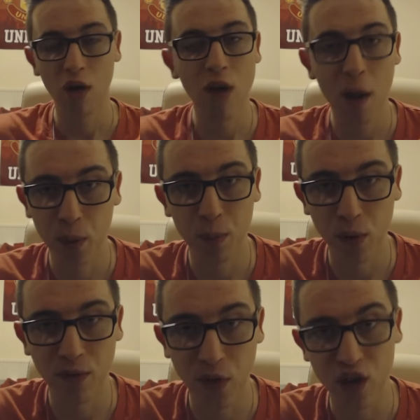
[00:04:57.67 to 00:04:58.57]
a wrap up
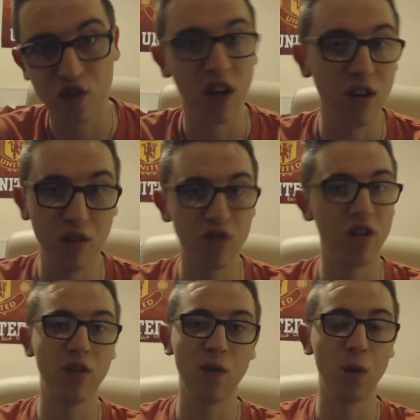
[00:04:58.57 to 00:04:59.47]
of the January
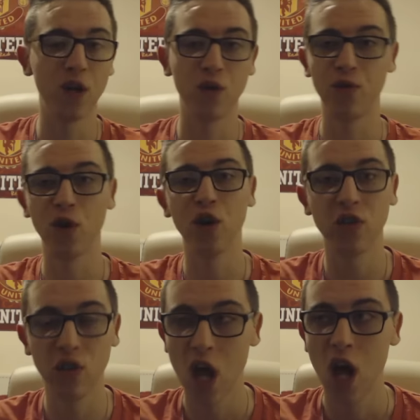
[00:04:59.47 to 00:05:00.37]
transfer window for
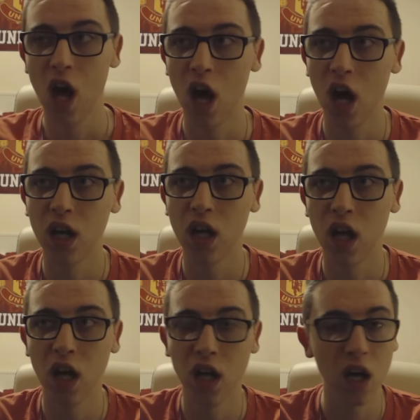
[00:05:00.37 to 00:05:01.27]
us. And uh,
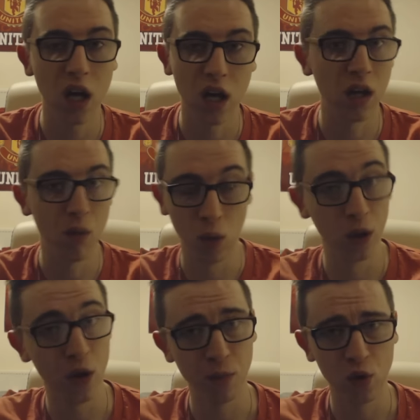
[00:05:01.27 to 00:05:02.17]
yeah,
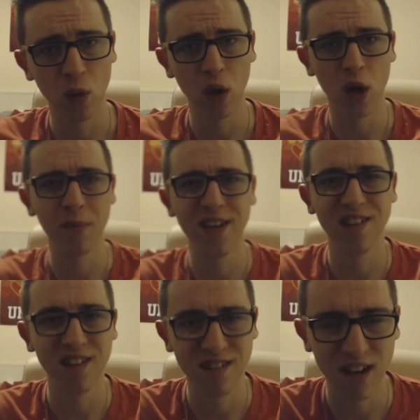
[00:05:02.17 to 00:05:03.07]
welcome to all our
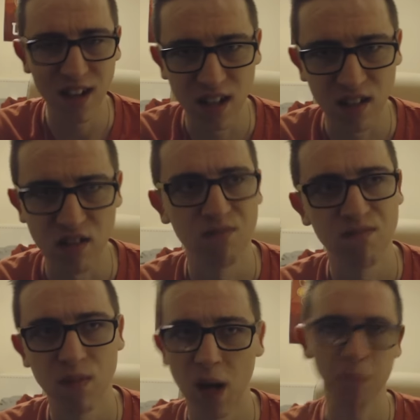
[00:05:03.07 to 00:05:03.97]
amazing signings.
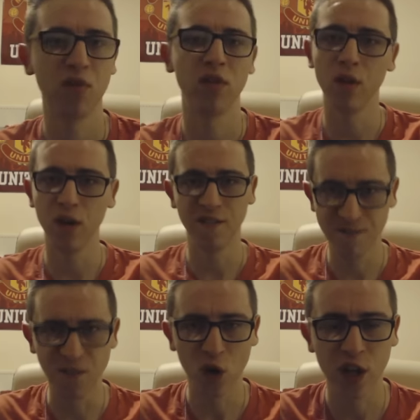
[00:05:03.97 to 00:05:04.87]
Absolutely
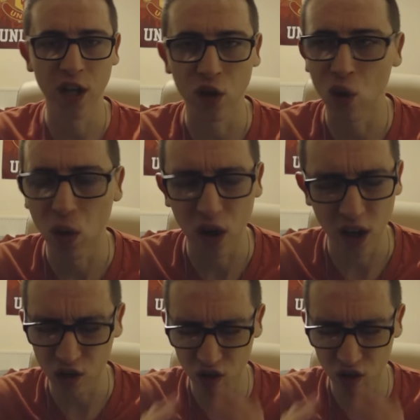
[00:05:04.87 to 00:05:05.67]
fucking no one. I